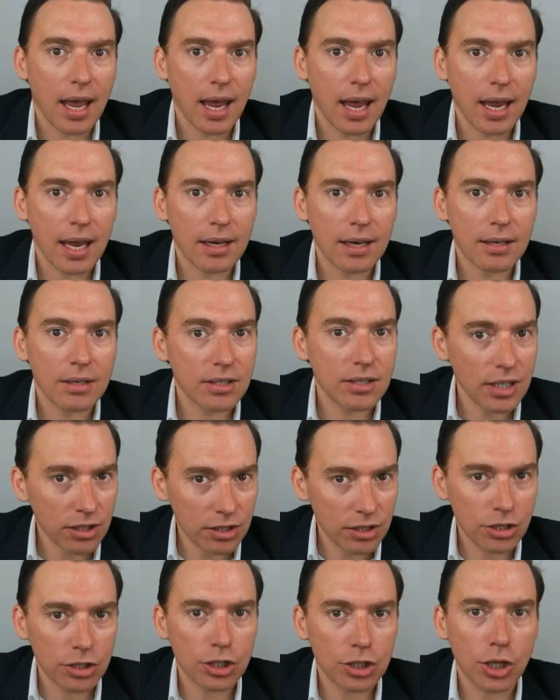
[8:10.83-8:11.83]
And
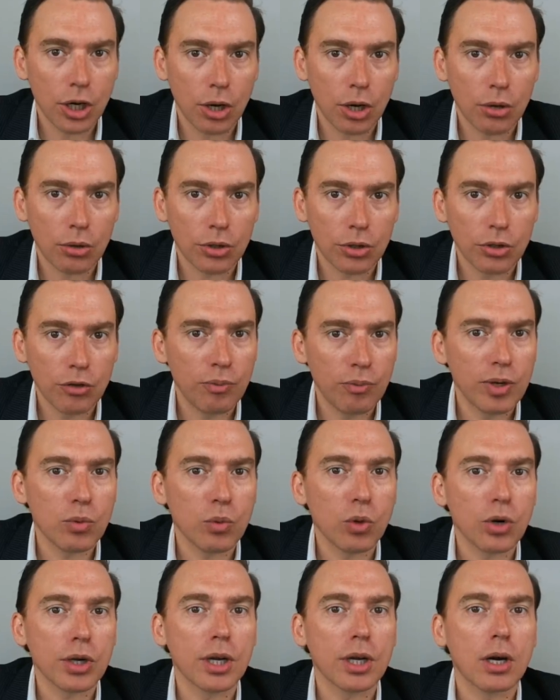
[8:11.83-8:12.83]
since the show, you've
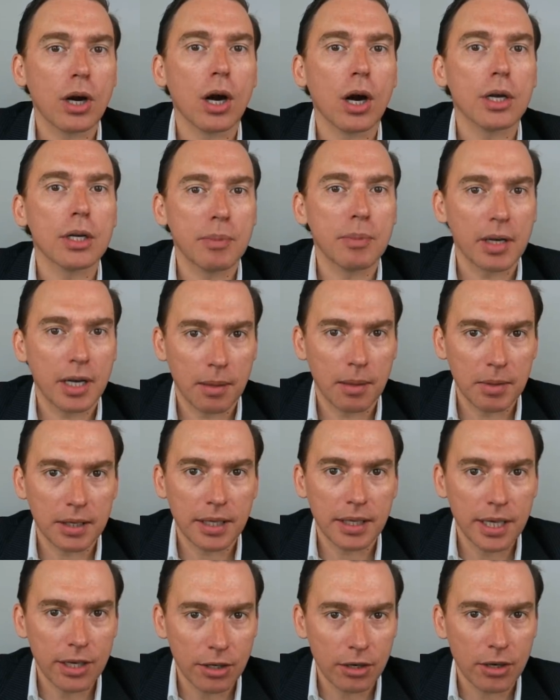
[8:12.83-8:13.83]
been working hard to become a
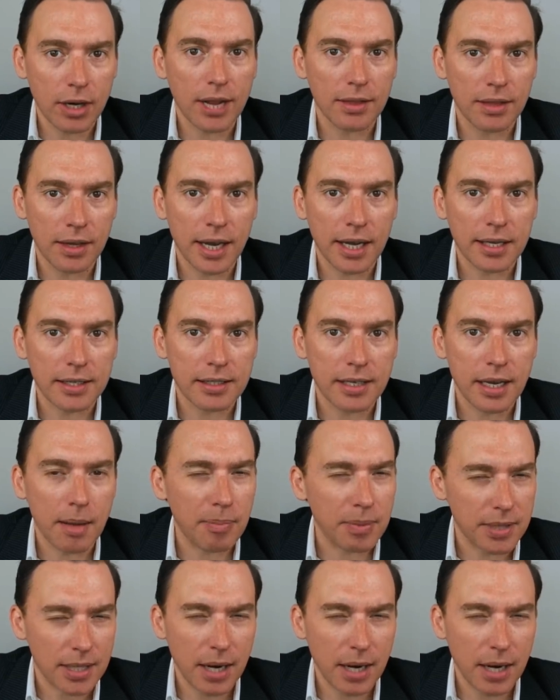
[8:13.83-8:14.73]
leader at the next step.